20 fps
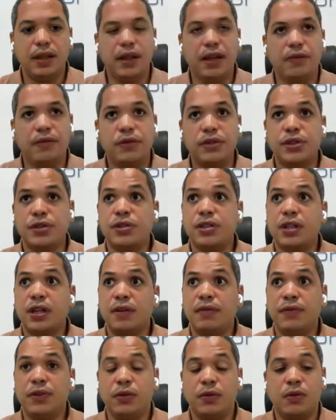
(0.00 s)
even just to
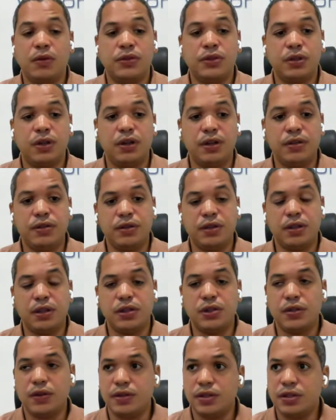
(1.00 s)
give you, sorry to cut
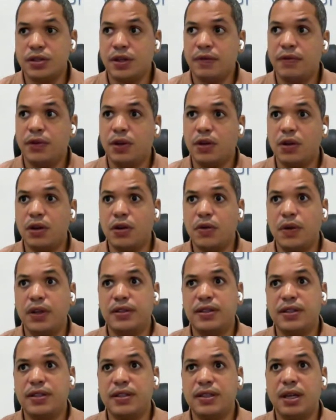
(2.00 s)
you, just give you a concrete
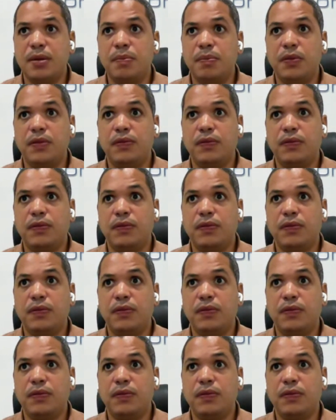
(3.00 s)
example.